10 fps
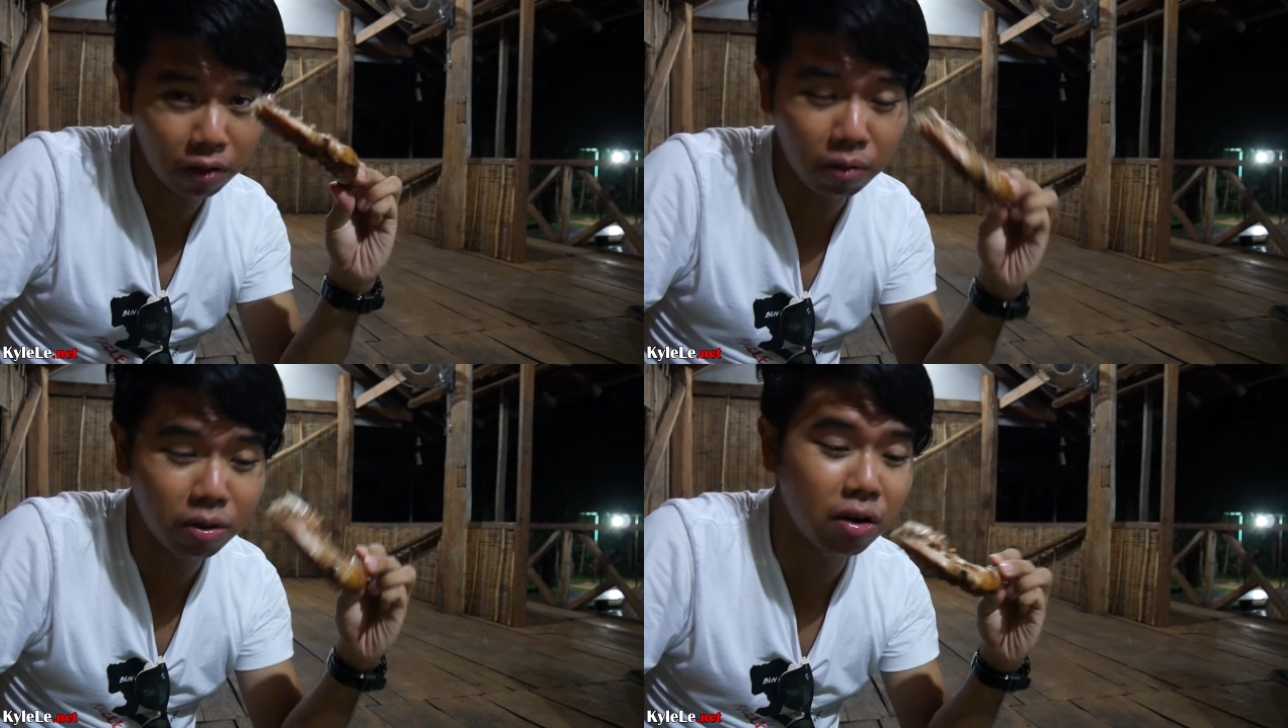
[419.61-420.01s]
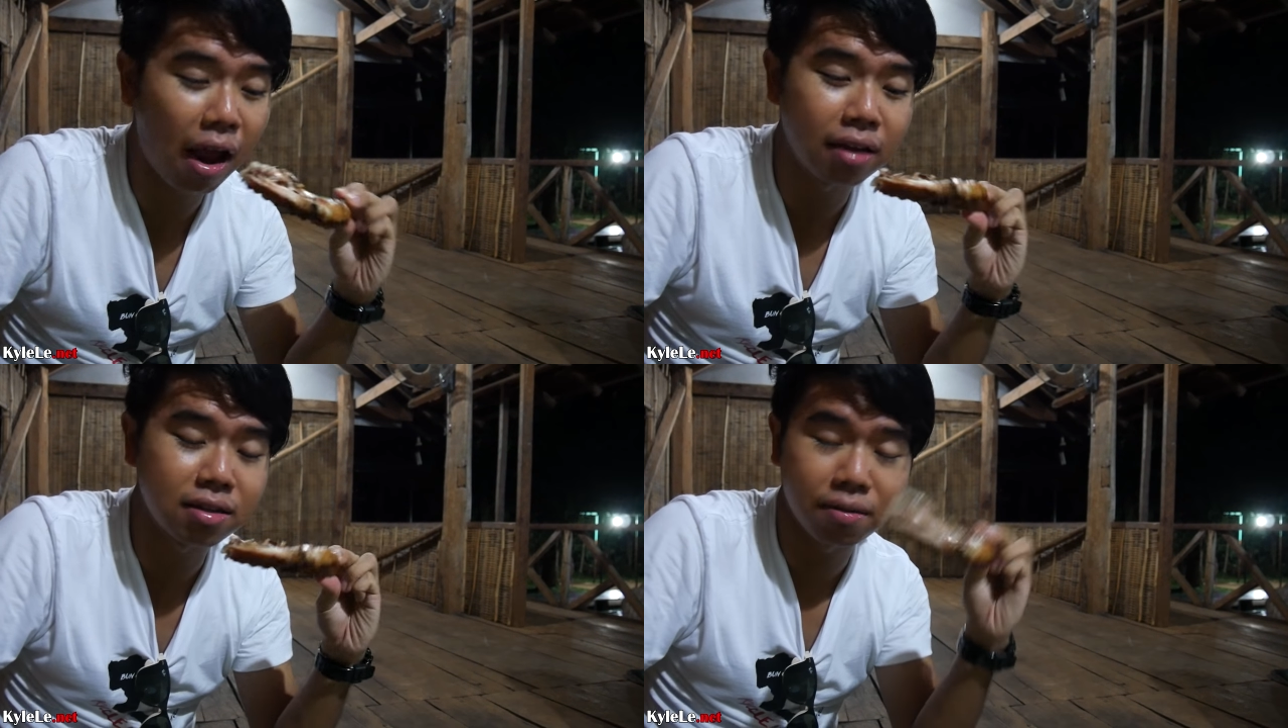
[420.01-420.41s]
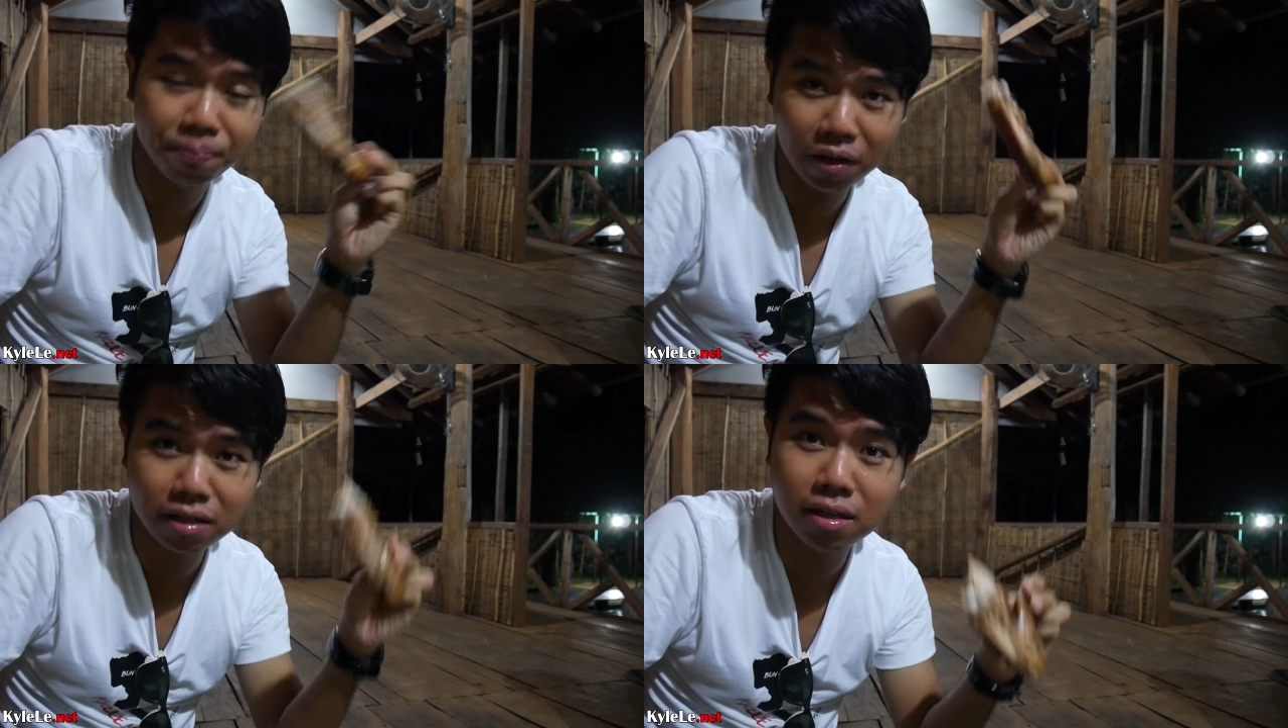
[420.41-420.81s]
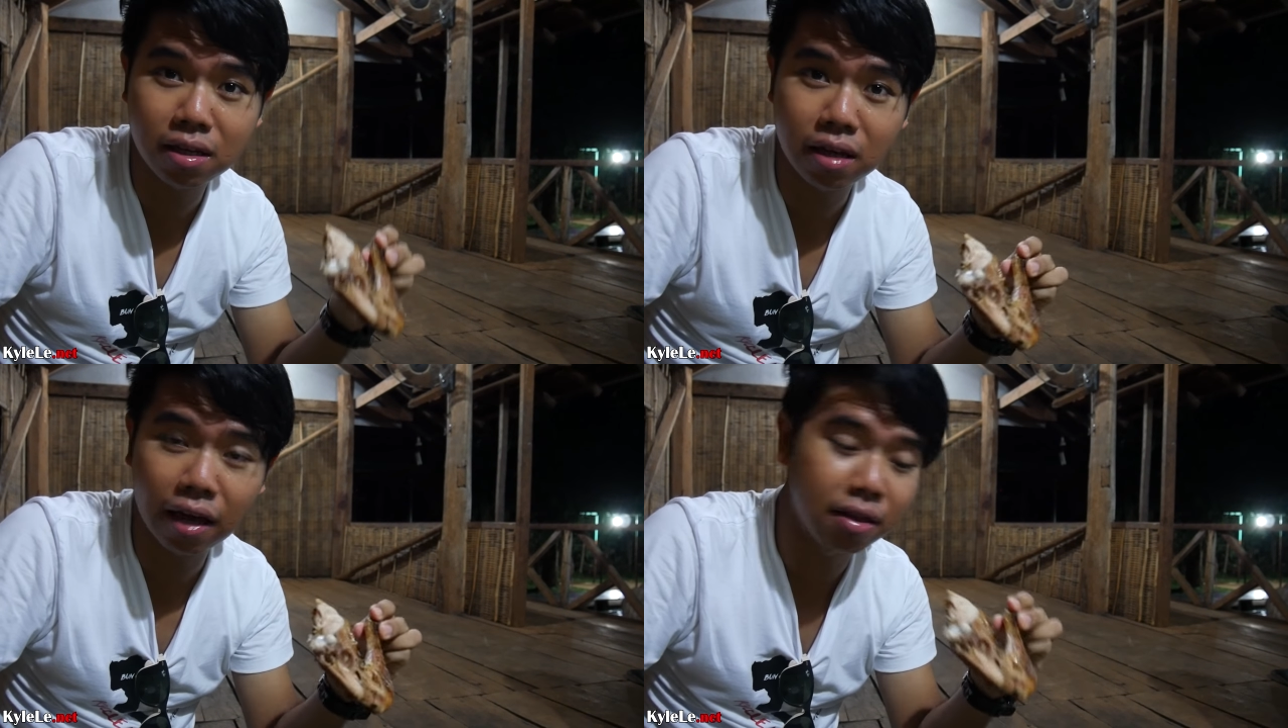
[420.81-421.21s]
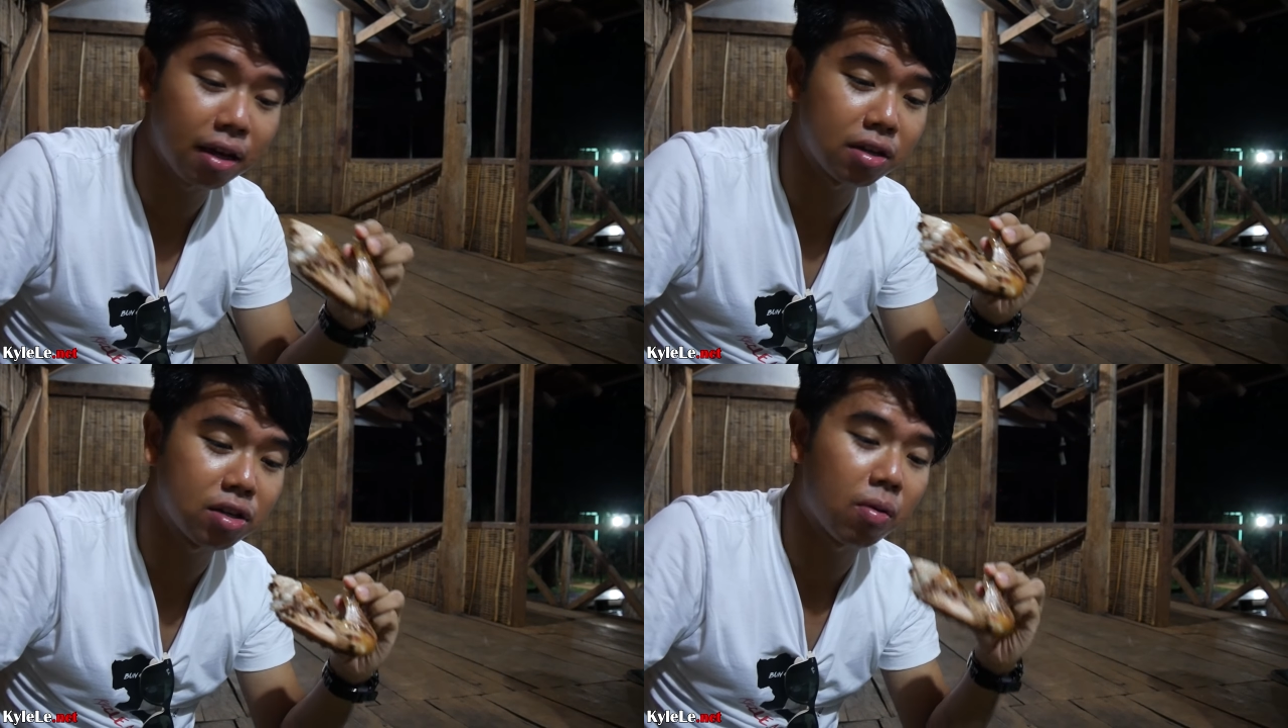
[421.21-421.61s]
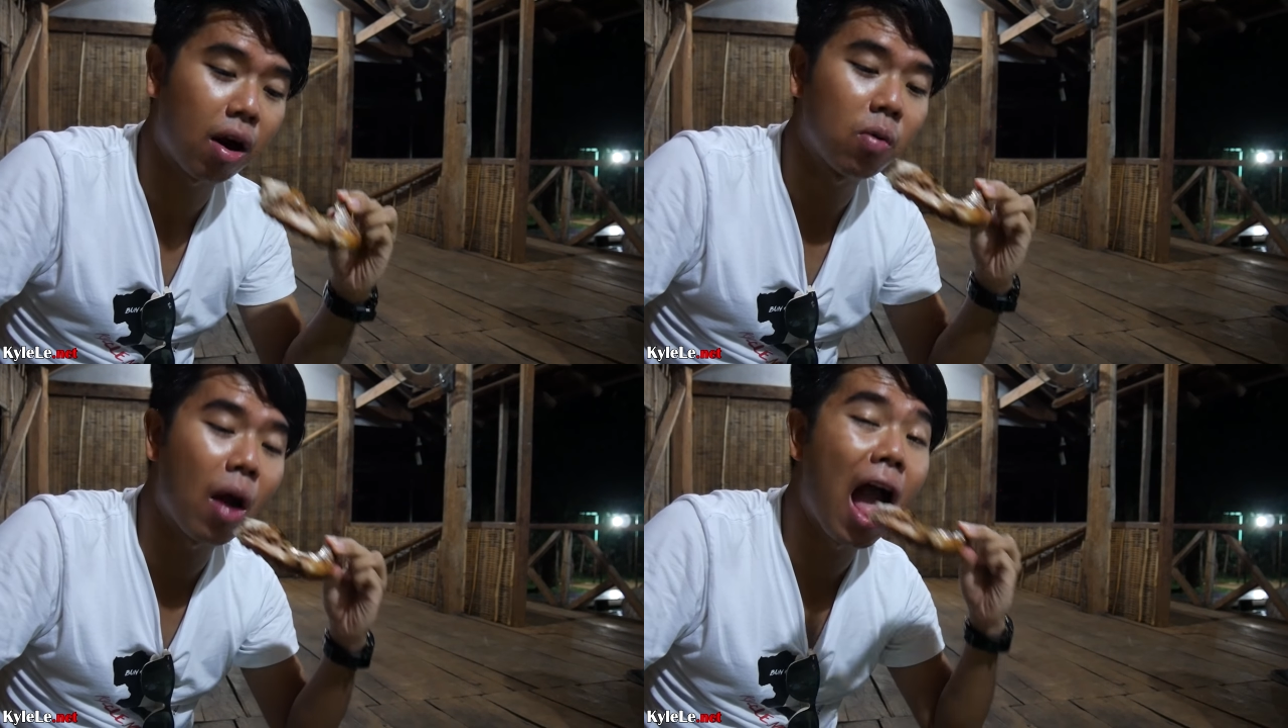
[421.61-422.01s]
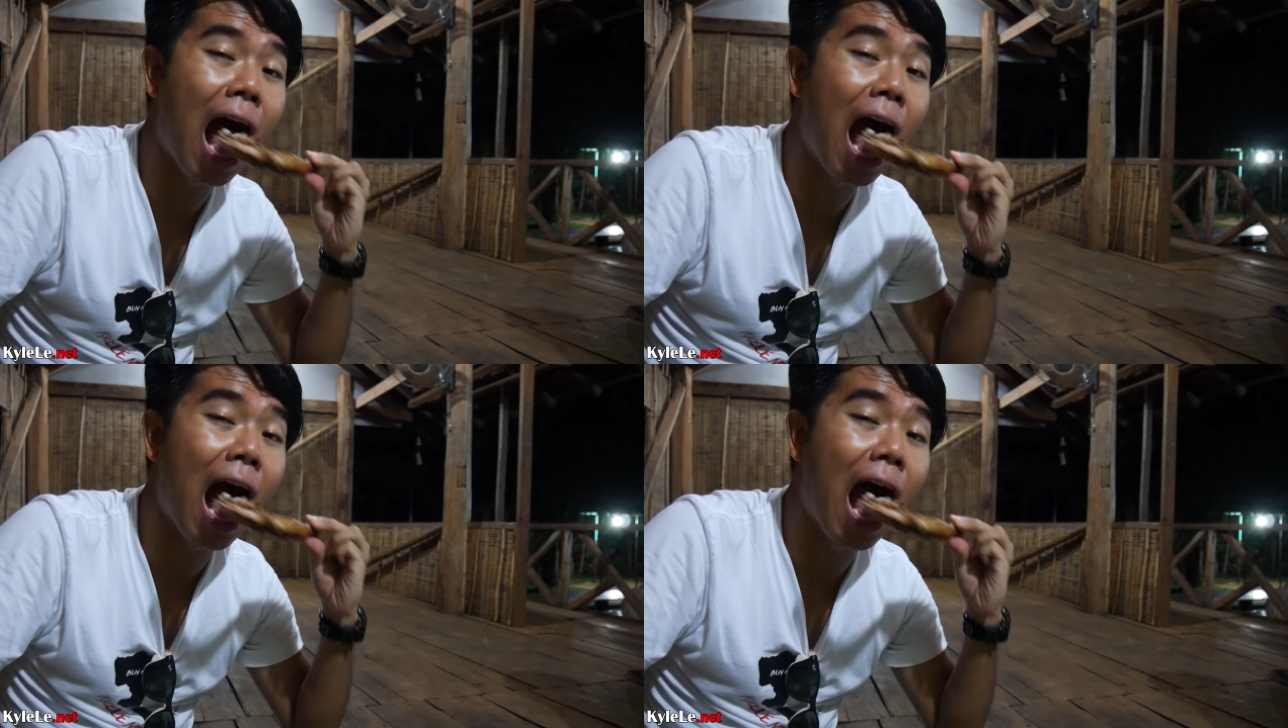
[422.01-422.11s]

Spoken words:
Eat with your hands. That's the ethnic Jarar way.